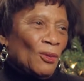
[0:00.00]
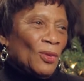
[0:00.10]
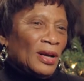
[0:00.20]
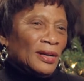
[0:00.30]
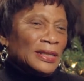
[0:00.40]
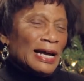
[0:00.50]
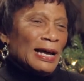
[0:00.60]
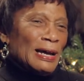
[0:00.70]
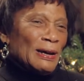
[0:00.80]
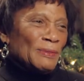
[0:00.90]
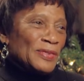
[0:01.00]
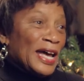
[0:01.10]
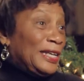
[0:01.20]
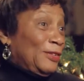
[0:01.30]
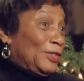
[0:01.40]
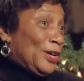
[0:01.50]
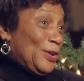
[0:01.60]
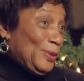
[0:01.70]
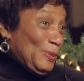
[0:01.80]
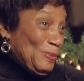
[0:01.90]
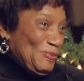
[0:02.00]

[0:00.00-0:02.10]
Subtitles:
Well, I live alone